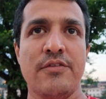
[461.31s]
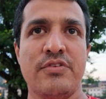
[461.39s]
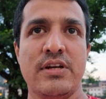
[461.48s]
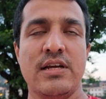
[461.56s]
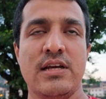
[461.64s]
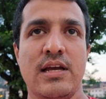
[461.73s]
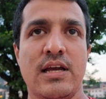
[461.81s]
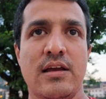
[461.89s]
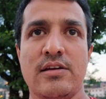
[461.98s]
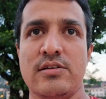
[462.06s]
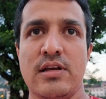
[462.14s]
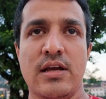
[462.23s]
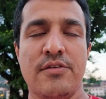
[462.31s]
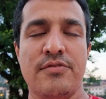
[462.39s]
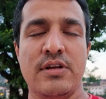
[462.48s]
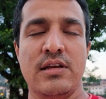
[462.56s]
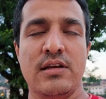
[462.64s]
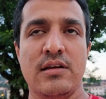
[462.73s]
Every day,
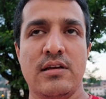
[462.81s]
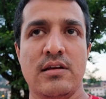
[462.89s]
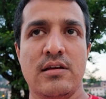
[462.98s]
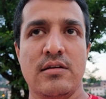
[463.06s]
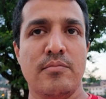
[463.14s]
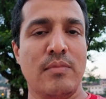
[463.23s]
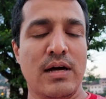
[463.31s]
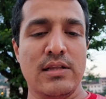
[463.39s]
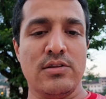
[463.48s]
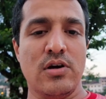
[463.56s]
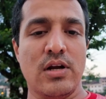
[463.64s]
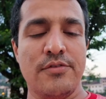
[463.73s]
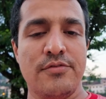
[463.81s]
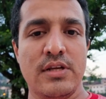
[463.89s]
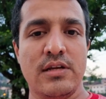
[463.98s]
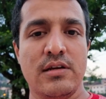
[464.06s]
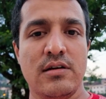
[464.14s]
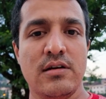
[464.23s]
every month or
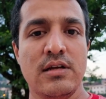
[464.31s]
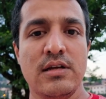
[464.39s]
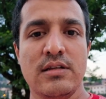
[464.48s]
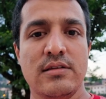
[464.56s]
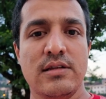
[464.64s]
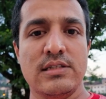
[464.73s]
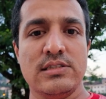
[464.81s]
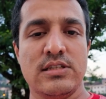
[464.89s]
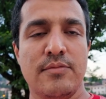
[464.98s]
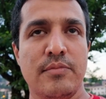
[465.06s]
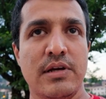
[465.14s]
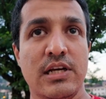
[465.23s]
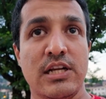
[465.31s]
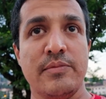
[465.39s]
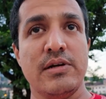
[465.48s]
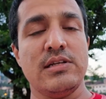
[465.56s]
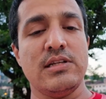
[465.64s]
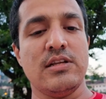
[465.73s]
every year, there is some
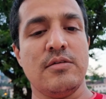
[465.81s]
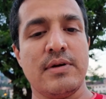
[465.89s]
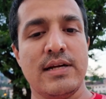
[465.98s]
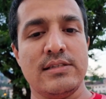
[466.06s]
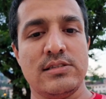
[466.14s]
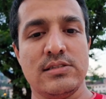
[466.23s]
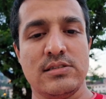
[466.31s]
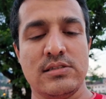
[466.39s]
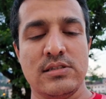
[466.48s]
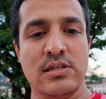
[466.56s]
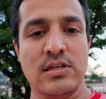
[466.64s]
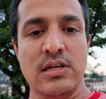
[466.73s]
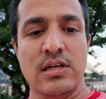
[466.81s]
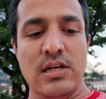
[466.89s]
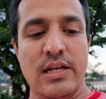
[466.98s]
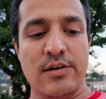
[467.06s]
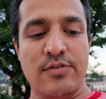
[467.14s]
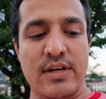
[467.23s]
increment in the prices.
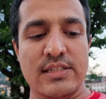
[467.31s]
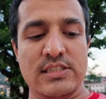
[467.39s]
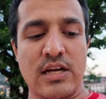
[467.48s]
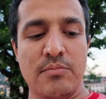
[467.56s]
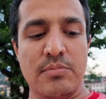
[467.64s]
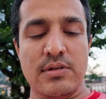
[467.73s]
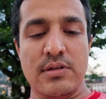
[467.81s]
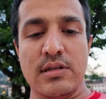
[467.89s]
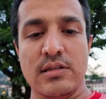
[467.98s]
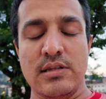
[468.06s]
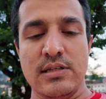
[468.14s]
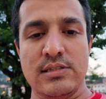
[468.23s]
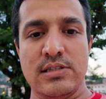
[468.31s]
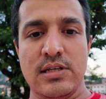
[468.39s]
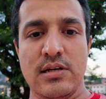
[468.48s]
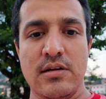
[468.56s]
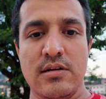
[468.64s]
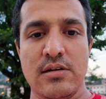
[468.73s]
Like for example,
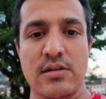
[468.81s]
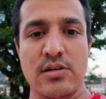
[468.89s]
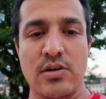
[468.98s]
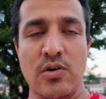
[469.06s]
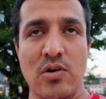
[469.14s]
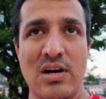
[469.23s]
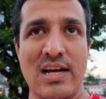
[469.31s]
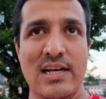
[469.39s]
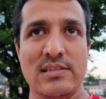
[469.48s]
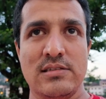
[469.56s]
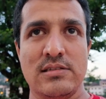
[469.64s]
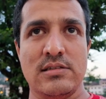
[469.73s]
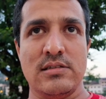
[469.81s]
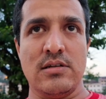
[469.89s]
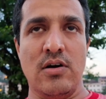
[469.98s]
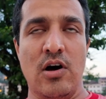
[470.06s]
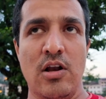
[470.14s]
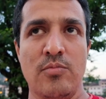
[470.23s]
this year, gold has
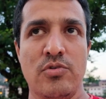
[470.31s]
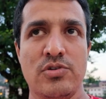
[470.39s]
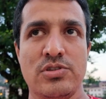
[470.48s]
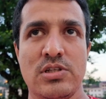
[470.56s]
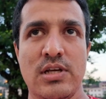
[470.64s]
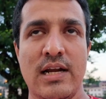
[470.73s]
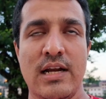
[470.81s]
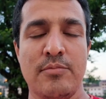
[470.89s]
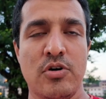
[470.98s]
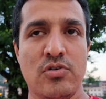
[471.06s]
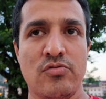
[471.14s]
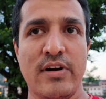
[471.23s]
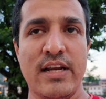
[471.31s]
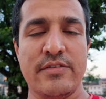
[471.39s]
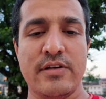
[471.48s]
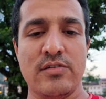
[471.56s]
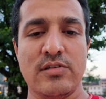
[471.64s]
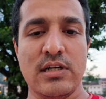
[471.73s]
almost had about
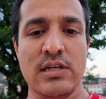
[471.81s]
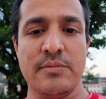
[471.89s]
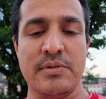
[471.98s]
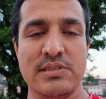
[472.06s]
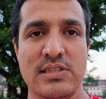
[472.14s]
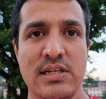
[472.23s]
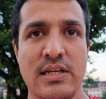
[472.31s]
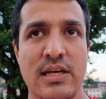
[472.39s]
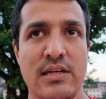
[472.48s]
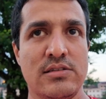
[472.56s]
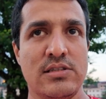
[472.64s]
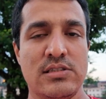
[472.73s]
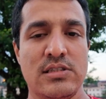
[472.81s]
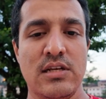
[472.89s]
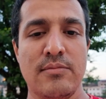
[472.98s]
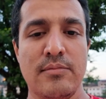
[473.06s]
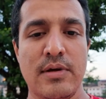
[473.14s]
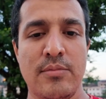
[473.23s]
25-30% gain
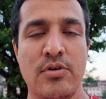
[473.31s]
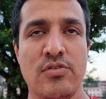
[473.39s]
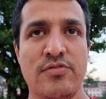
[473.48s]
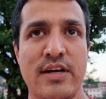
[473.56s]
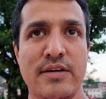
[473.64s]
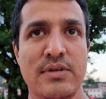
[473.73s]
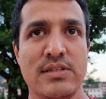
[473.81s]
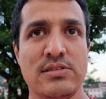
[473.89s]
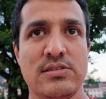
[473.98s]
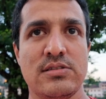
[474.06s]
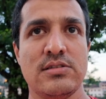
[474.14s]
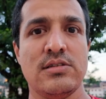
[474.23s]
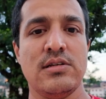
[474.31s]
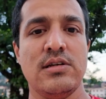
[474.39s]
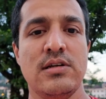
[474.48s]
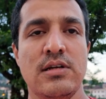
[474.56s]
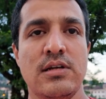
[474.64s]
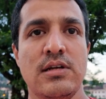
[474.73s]
just in about 5 months.